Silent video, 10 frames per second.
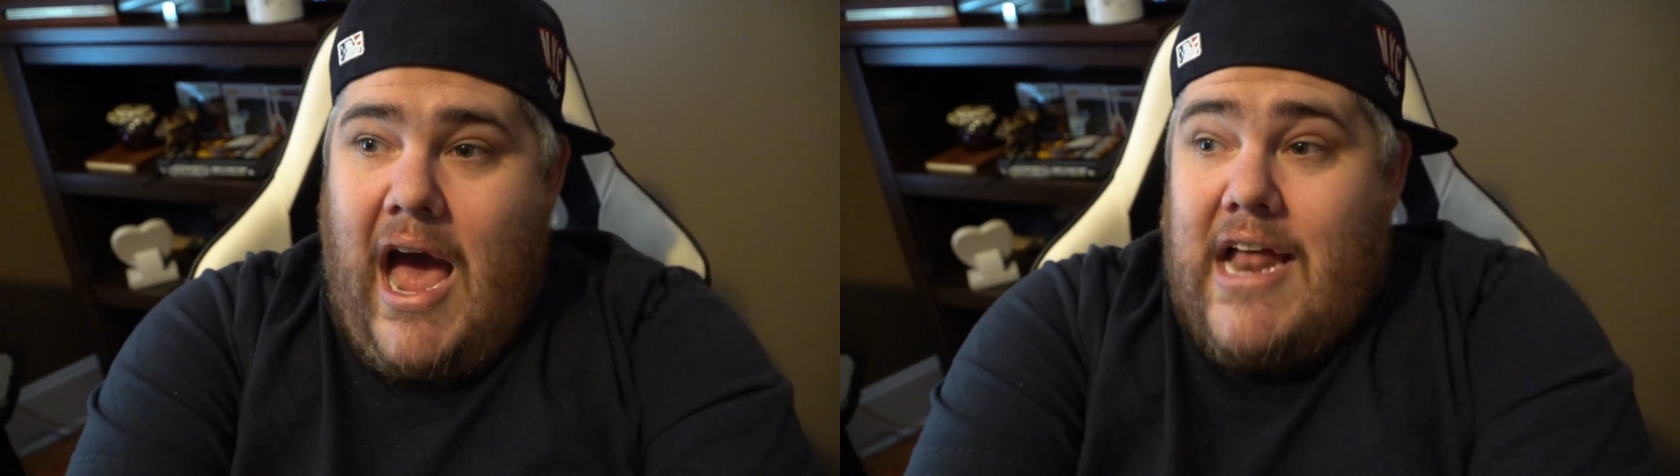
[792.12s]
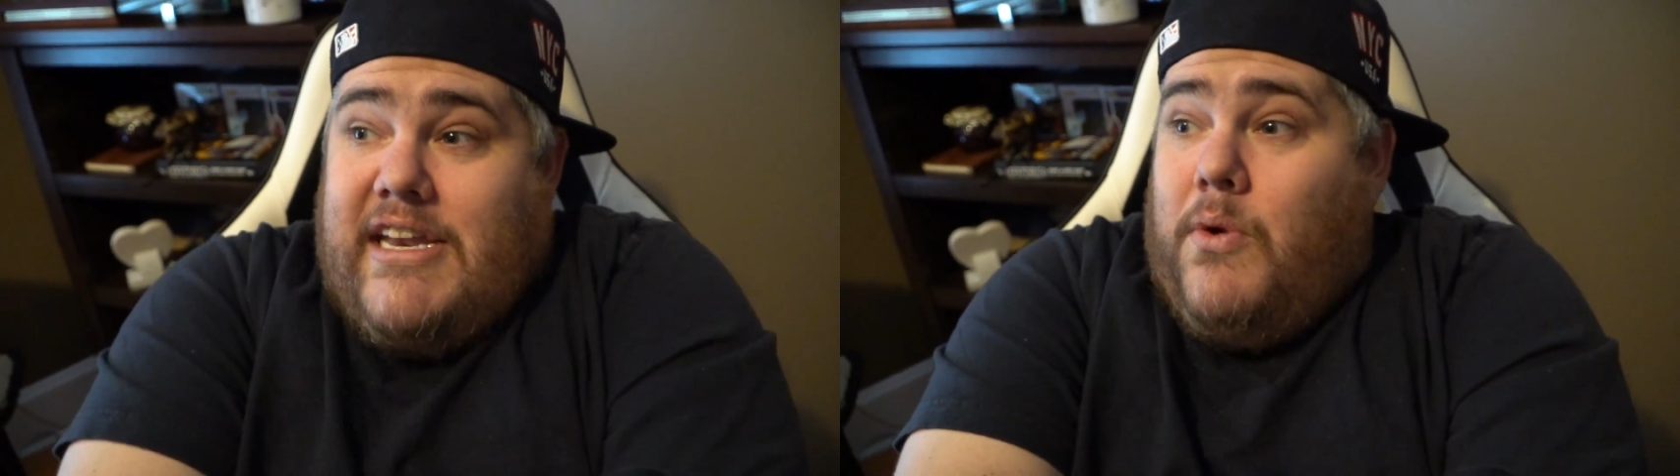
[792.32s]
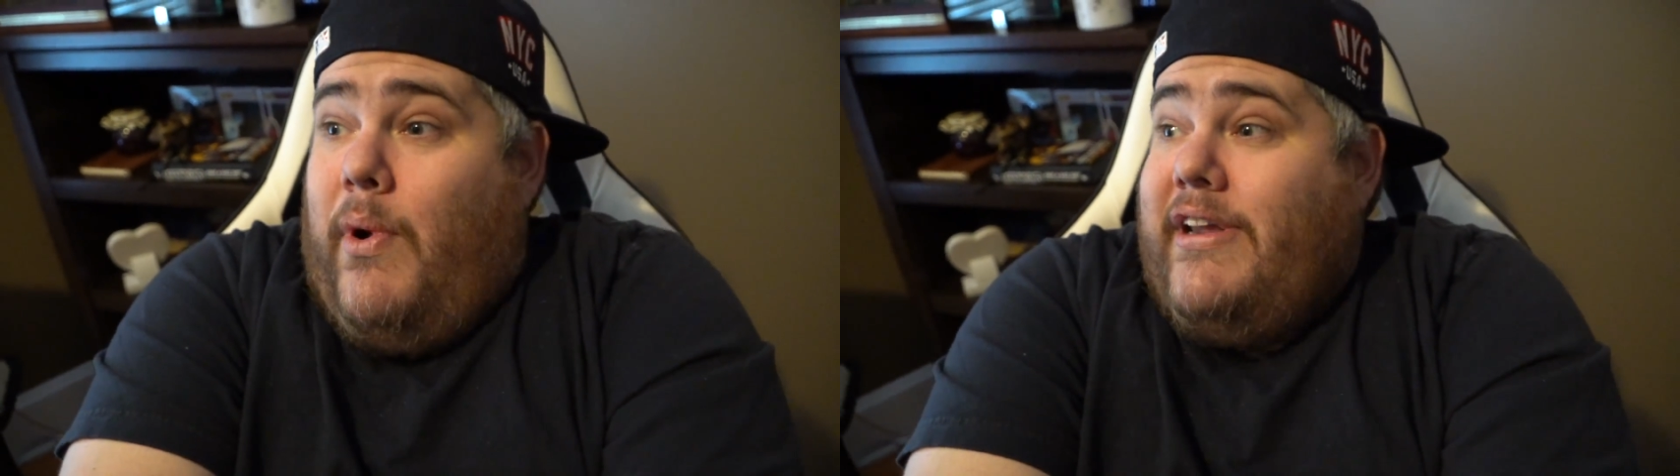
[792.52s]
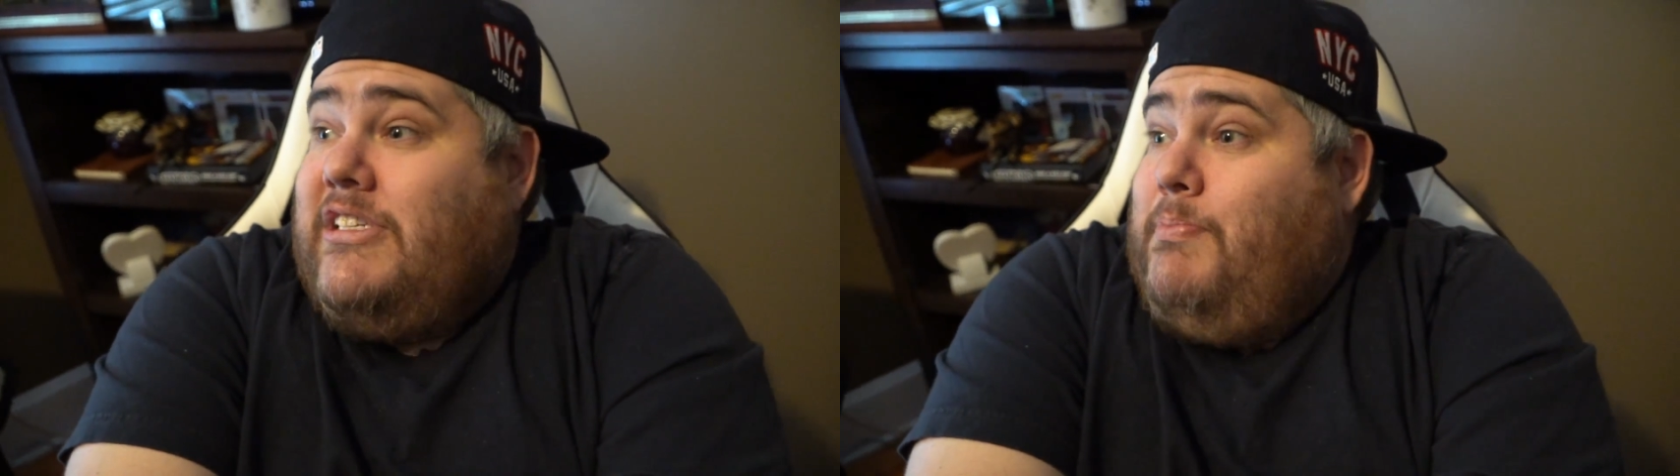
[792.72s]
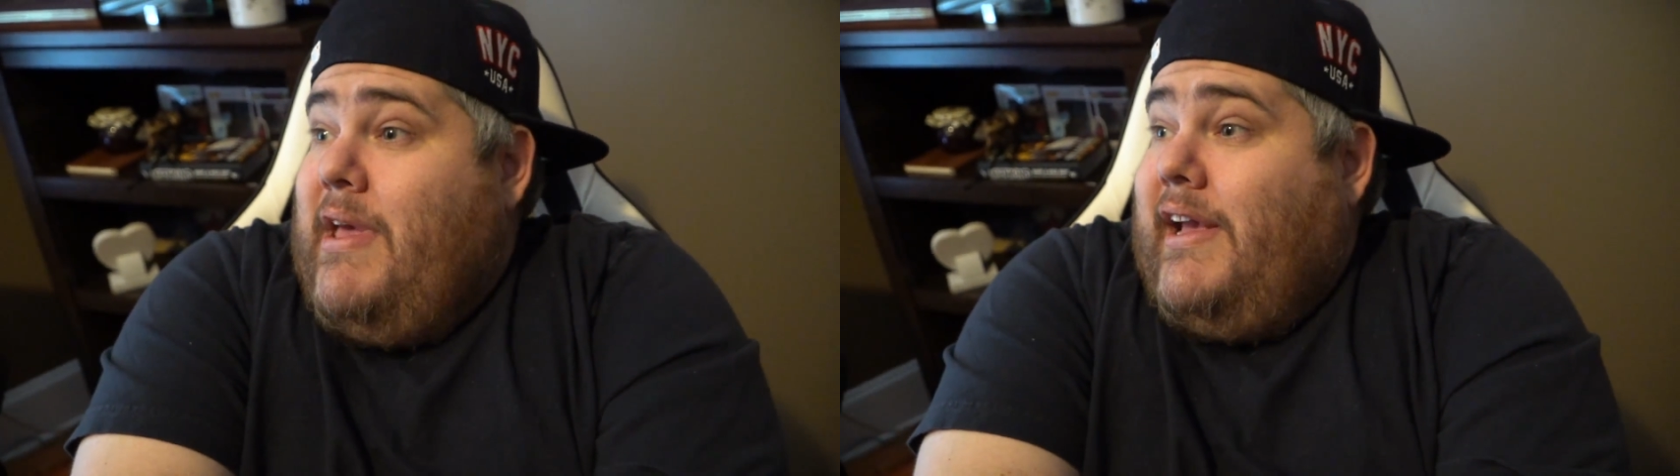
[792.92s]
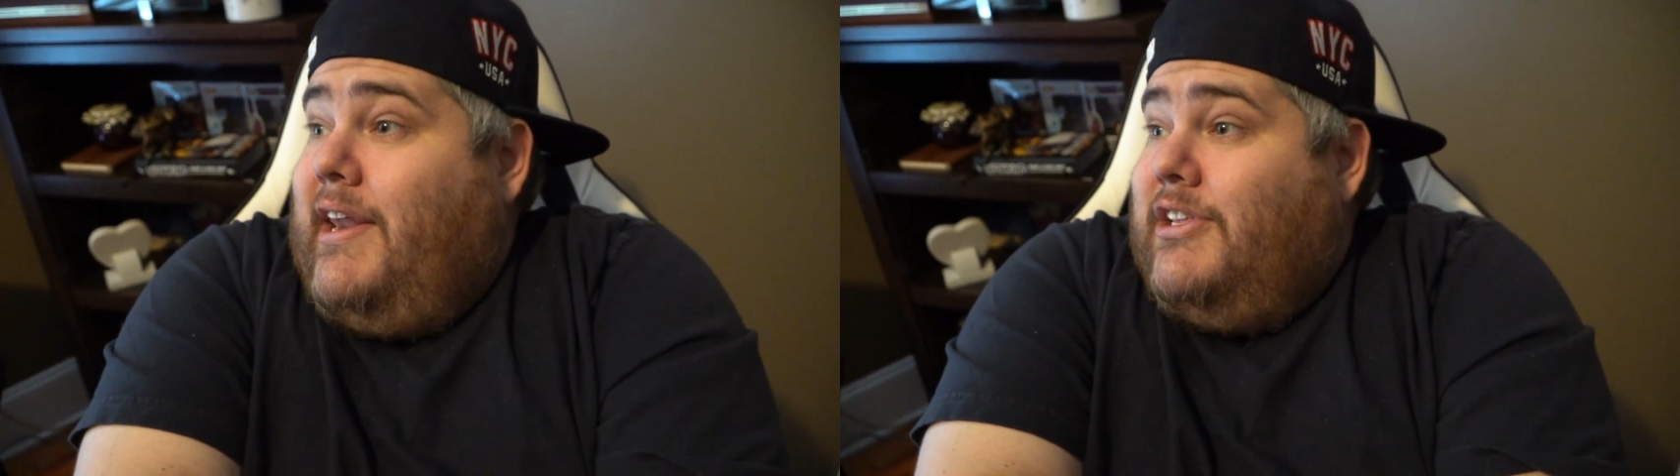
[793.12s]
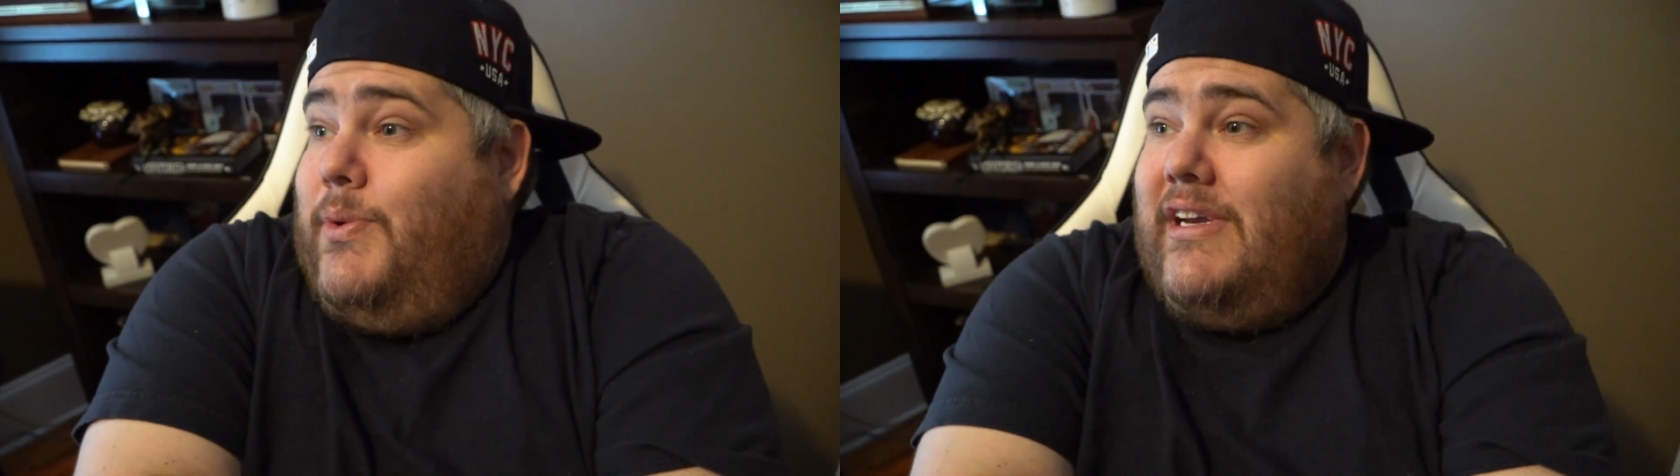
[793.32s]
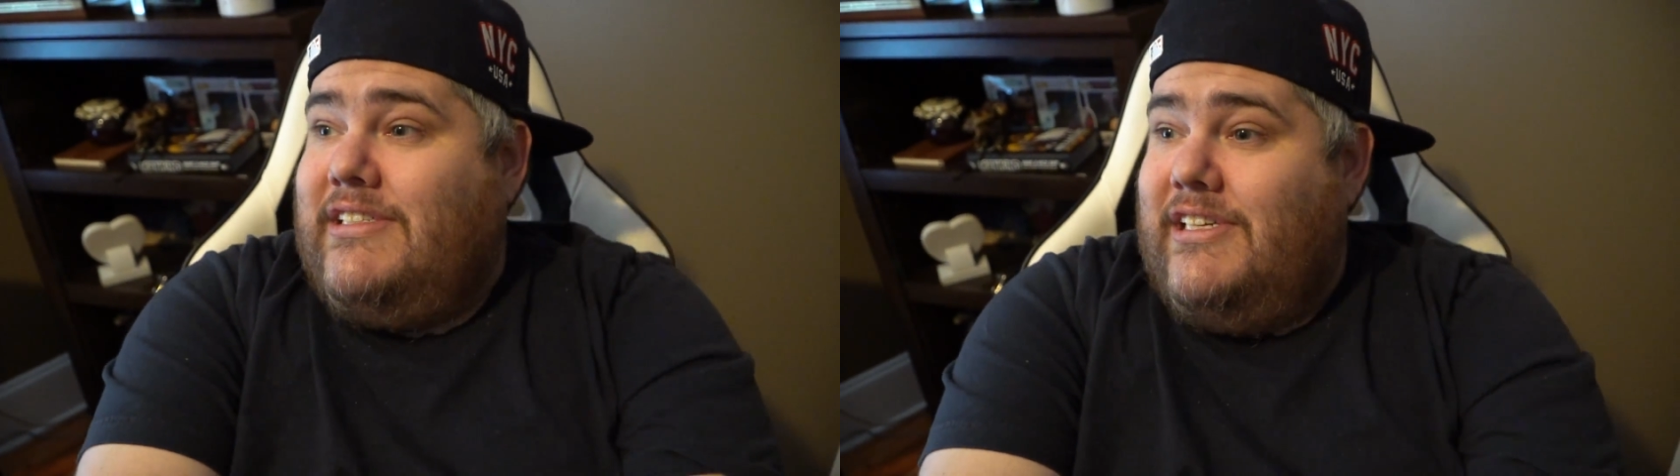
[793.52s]
I didn't want to speak it
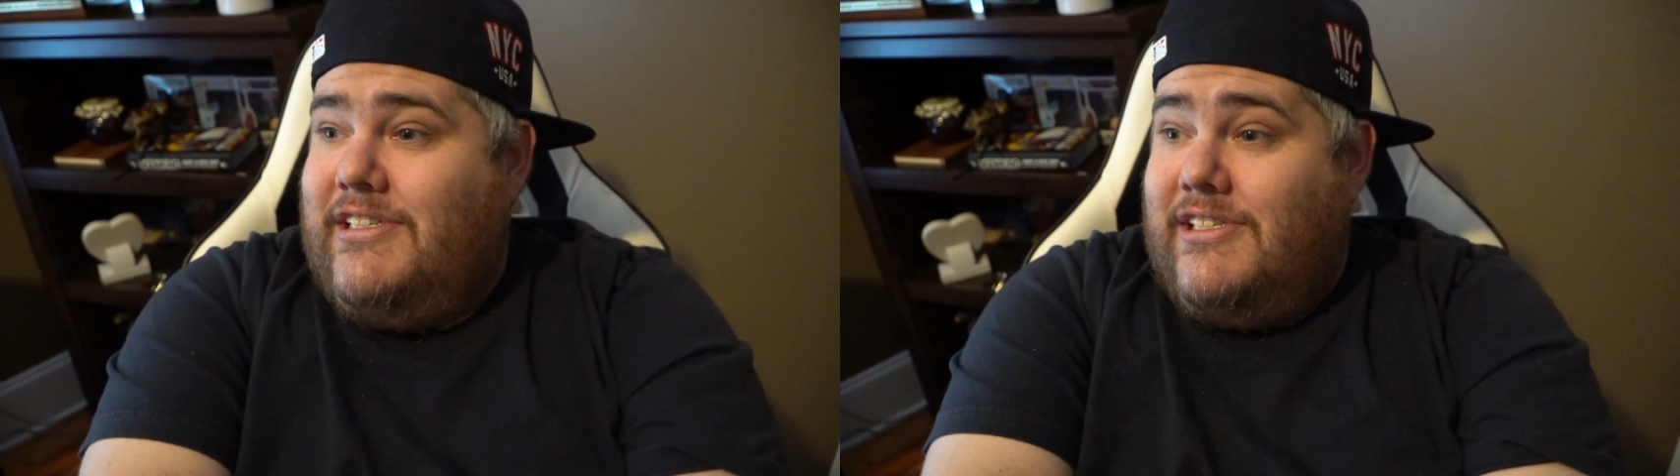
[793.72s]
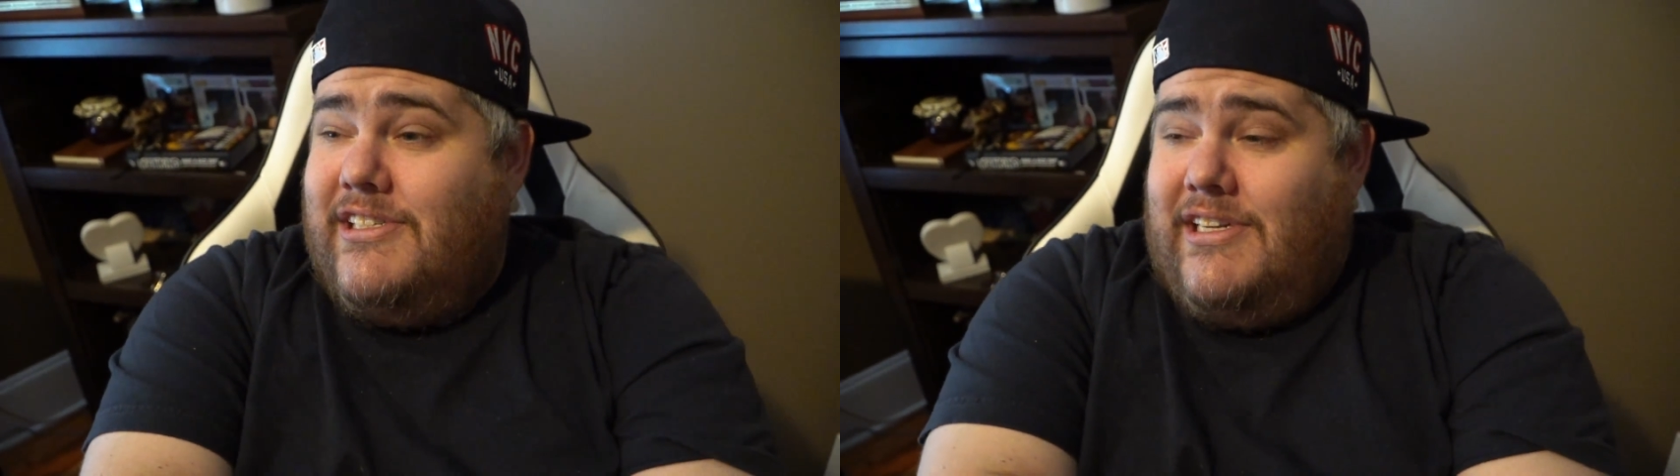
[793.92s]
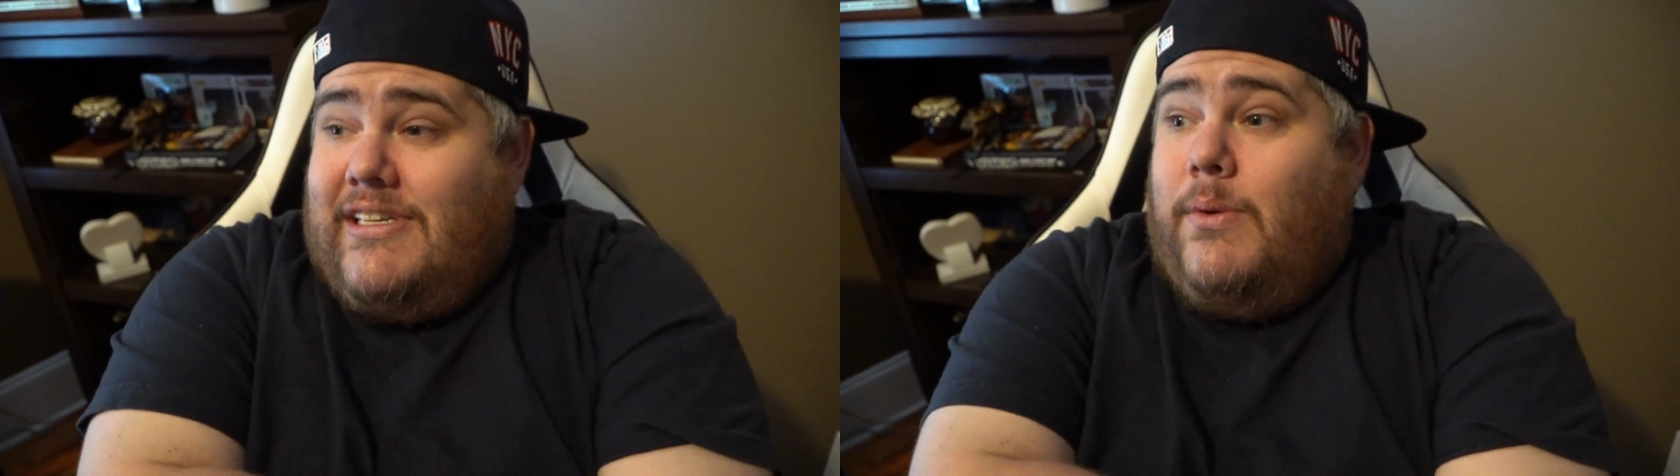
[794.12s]
into existence because